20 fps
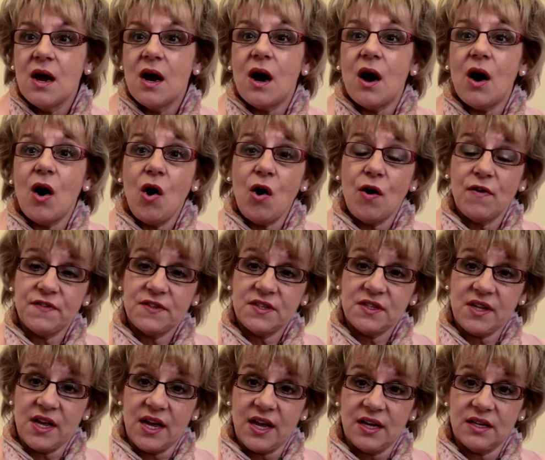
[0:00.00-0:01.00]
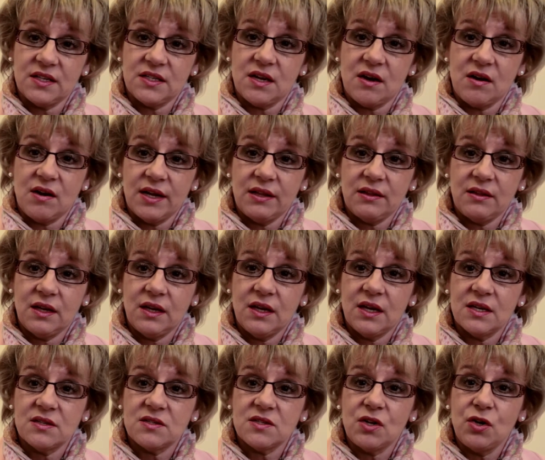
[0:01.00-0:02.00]
After that, I think
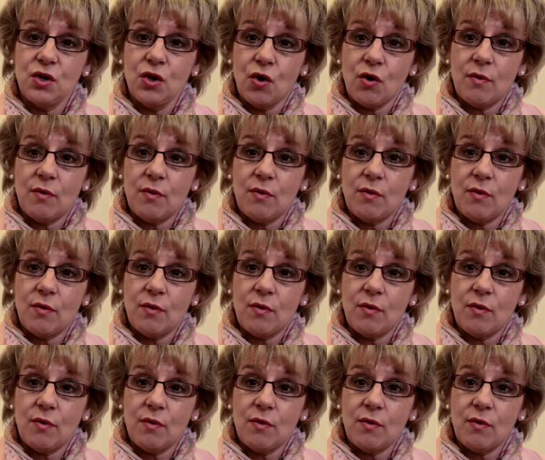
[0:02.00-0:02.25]
it's a lot